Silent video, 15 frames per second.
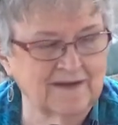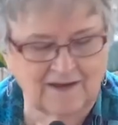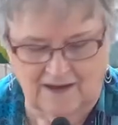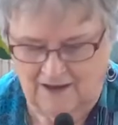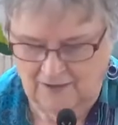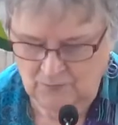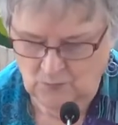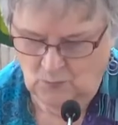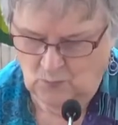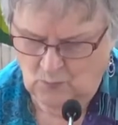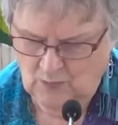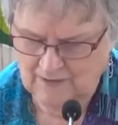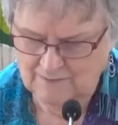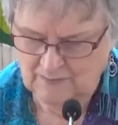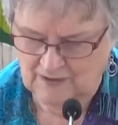And
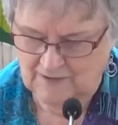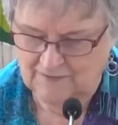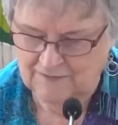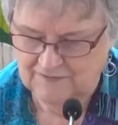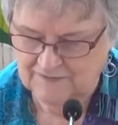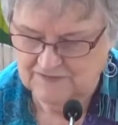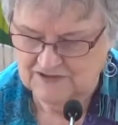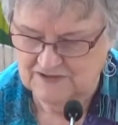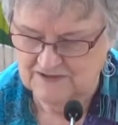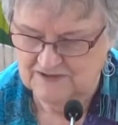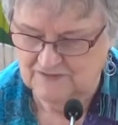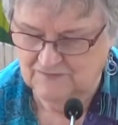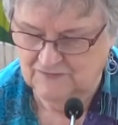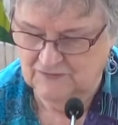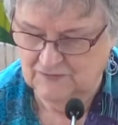1 month,
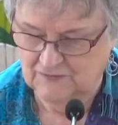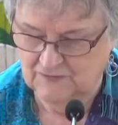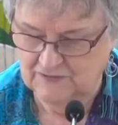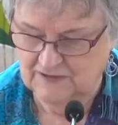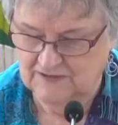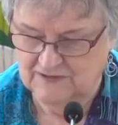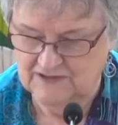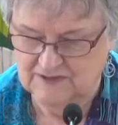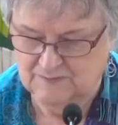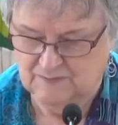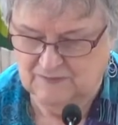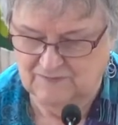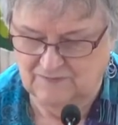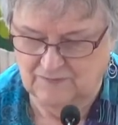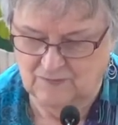just a few years
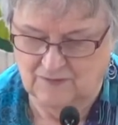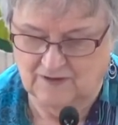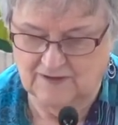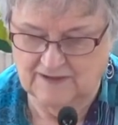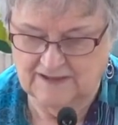before,